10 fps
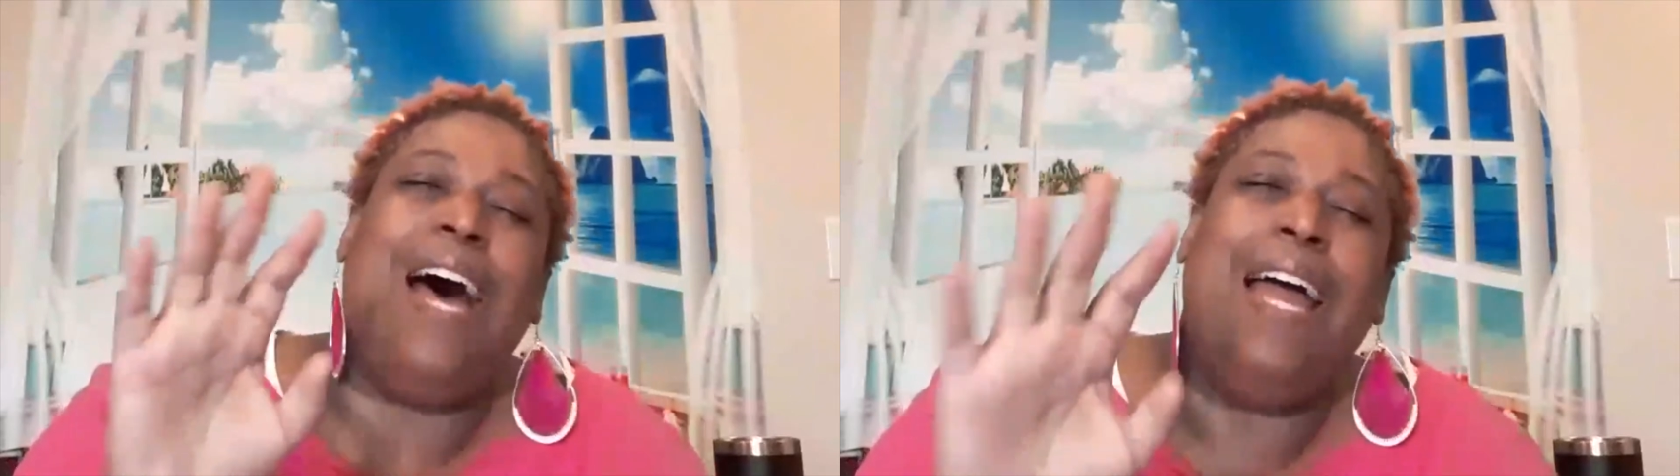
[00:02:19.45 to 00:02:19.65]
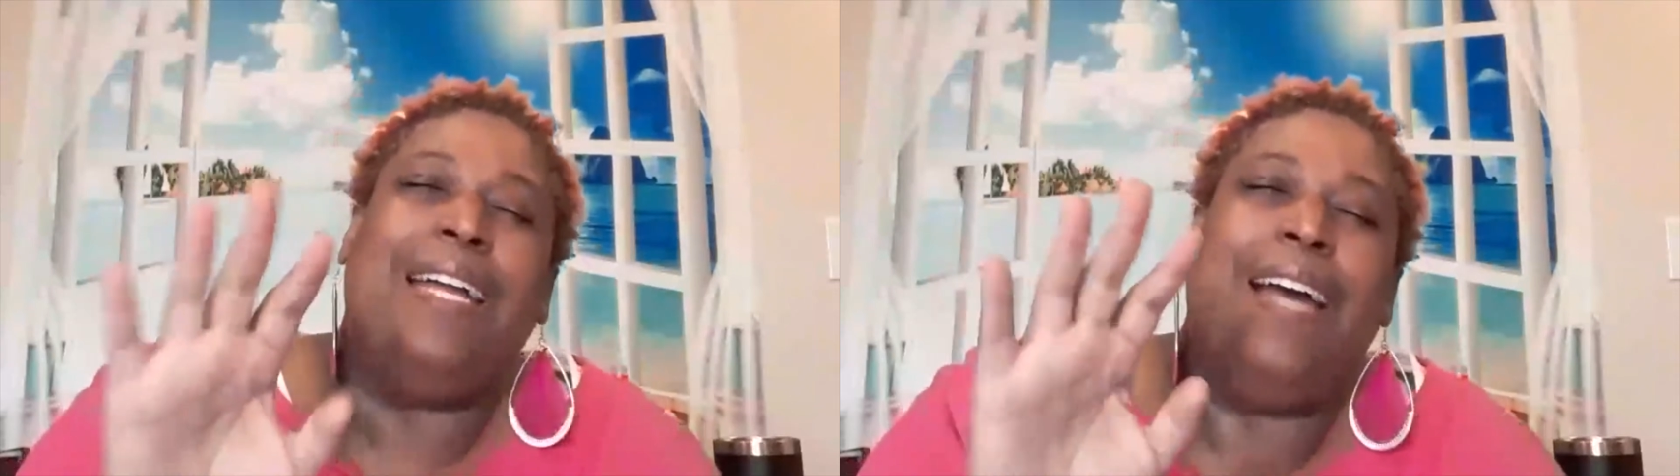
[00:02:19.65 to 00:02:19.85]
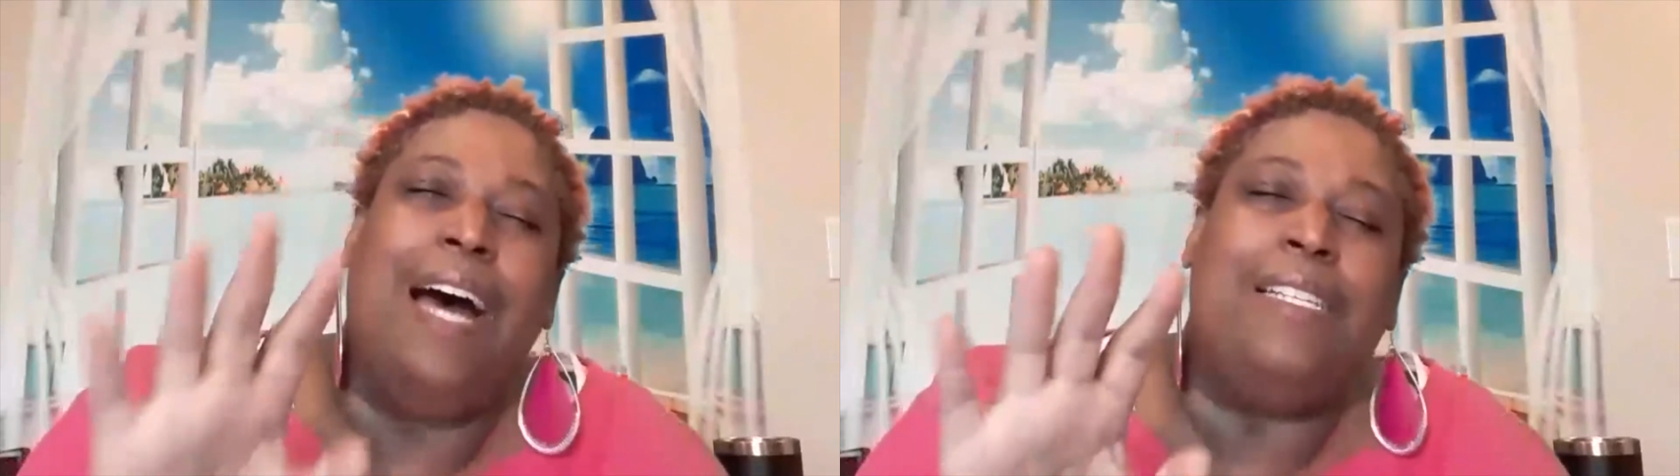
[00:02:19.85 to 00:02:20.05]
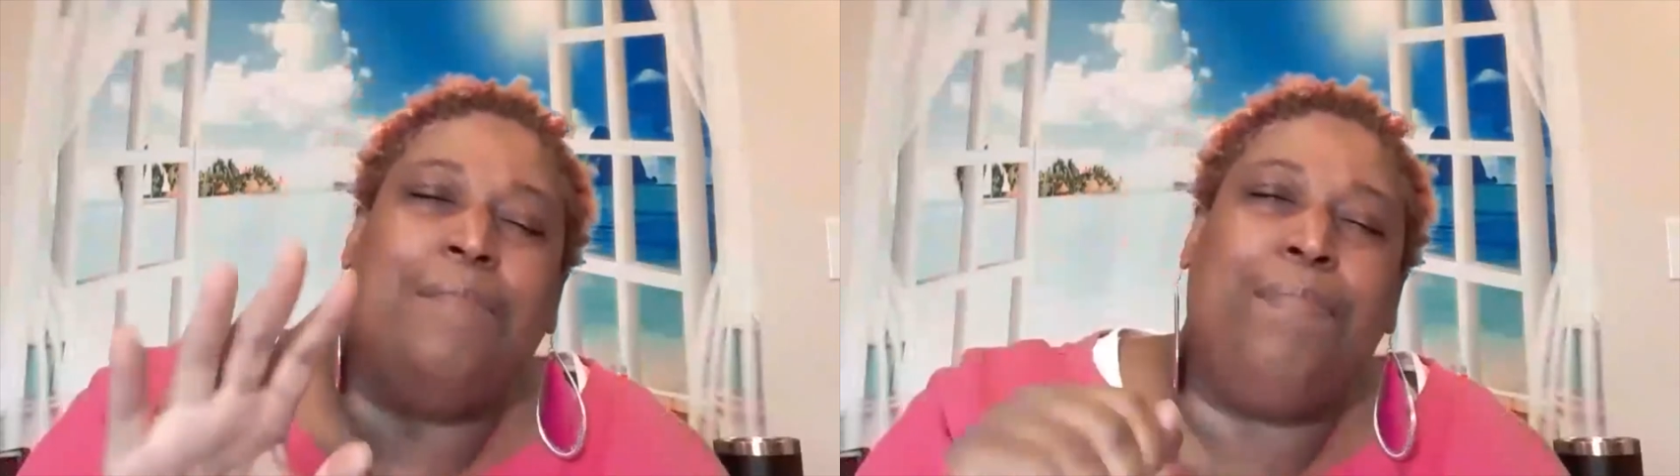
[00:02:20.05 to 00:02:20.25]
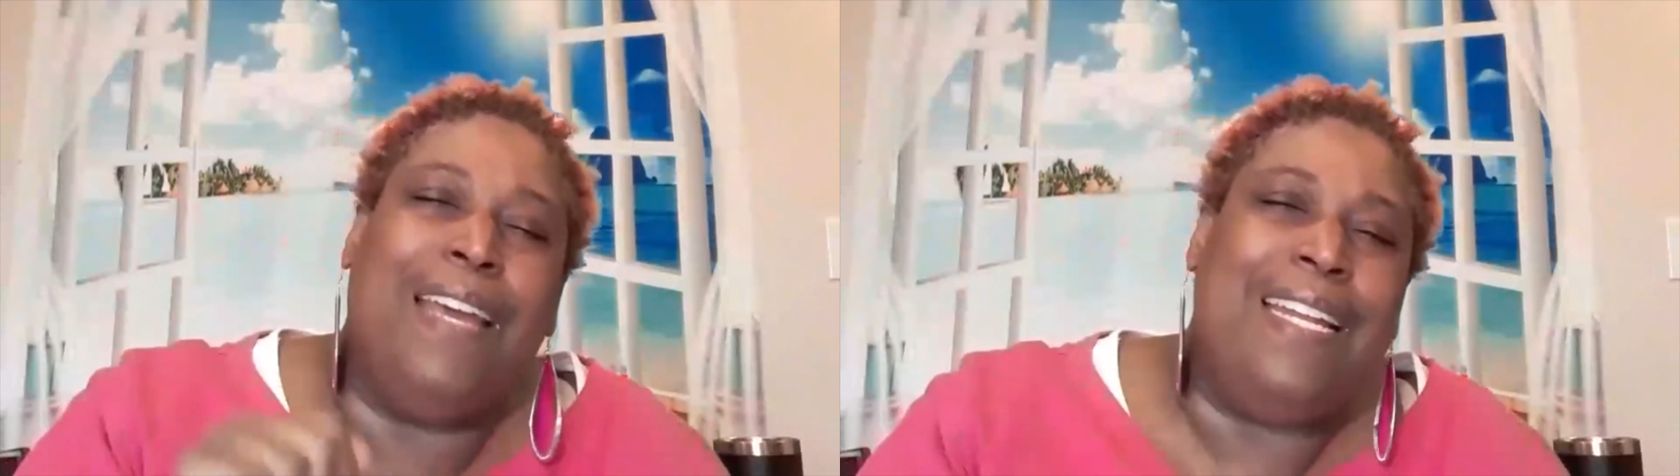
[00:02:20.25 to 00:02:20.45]
I
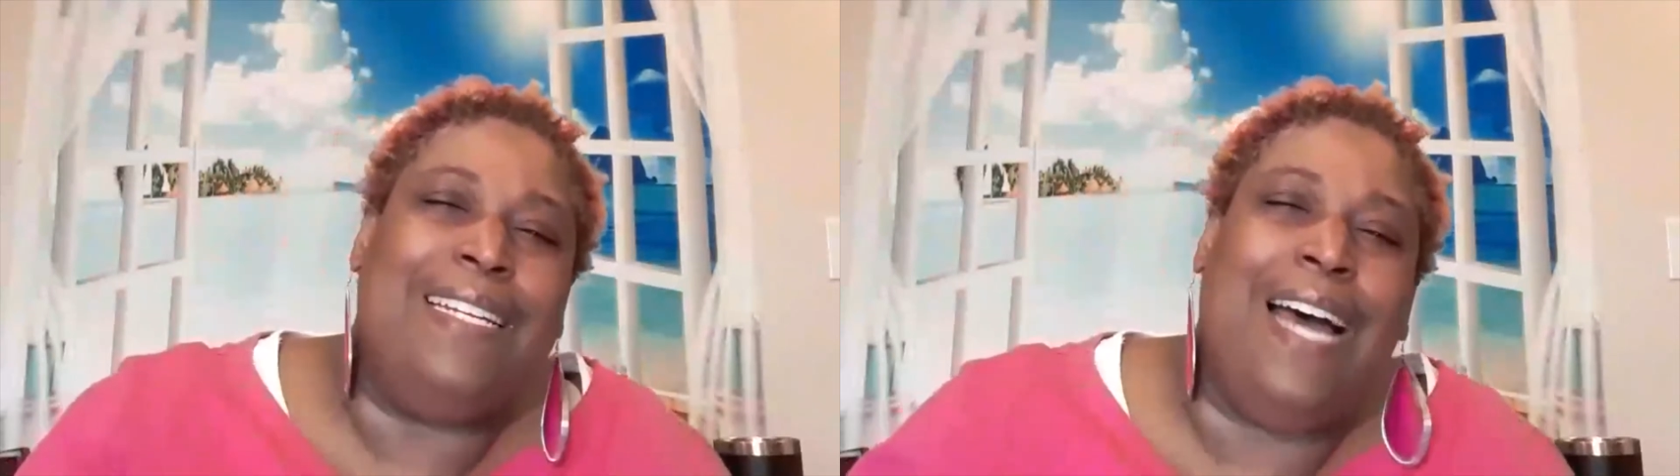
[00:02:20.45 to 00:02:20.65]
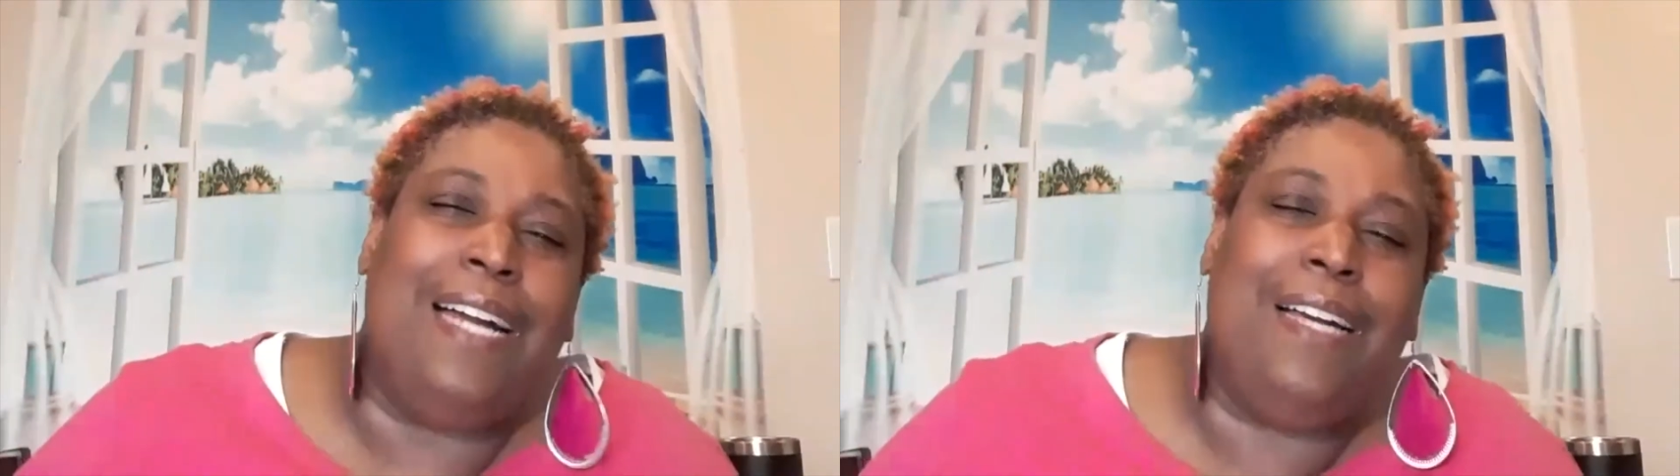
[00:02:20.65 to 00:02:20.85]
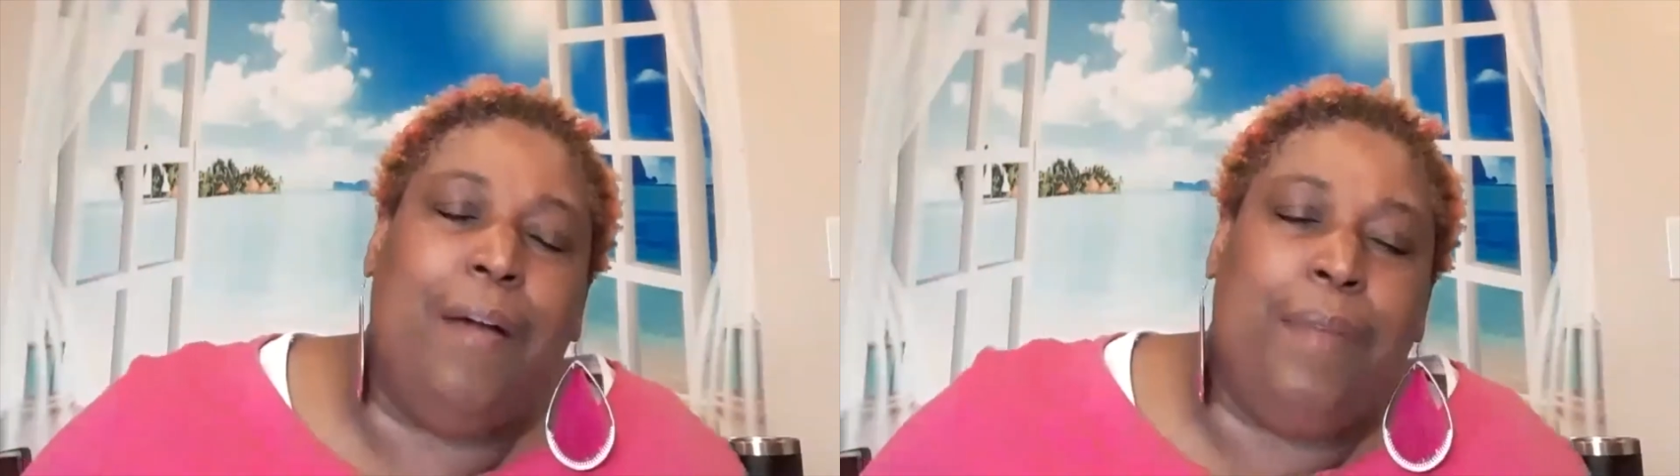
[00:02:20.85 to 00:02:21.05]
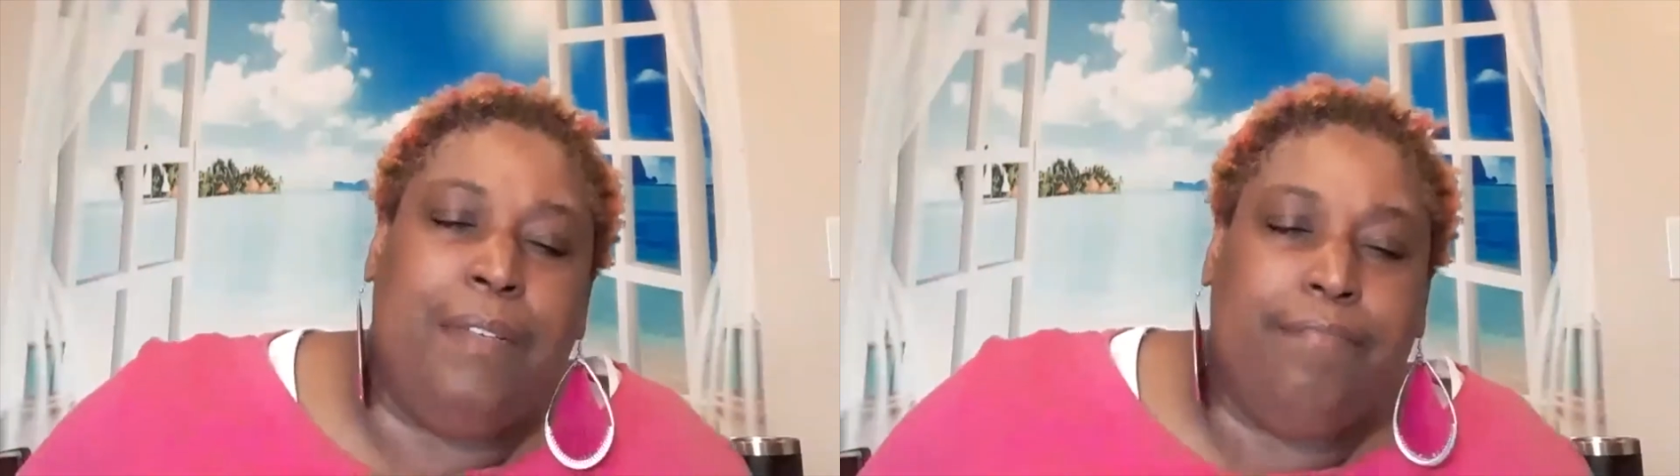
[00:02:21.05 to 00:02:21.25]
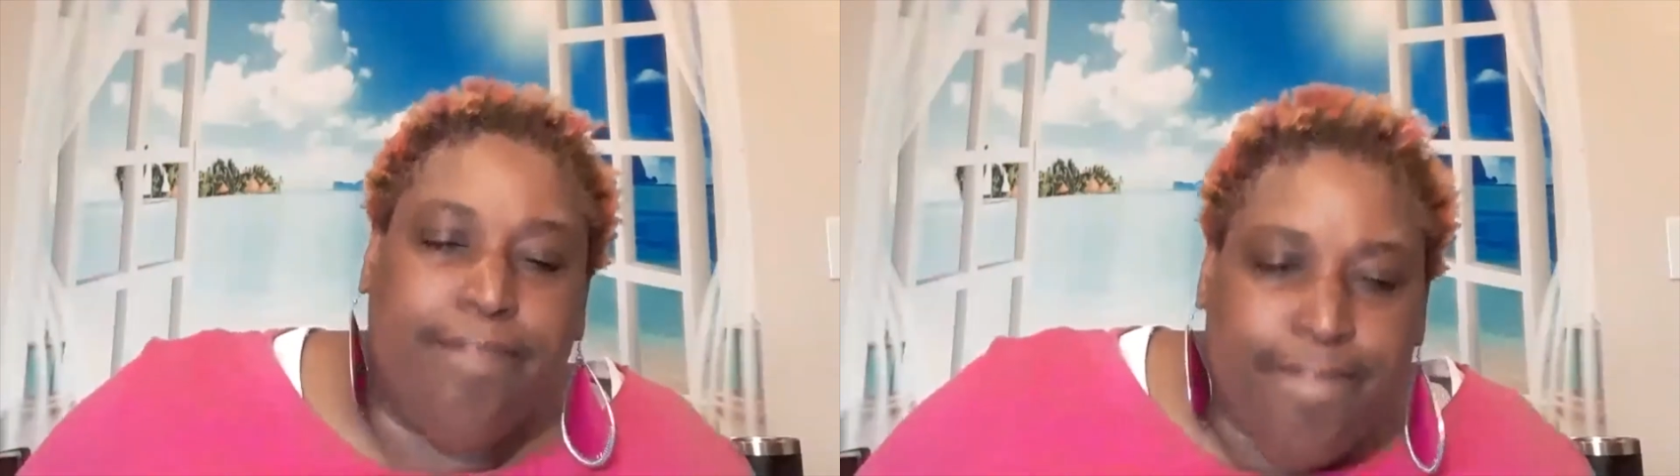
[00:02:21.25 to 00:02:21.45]
contemplated not coming.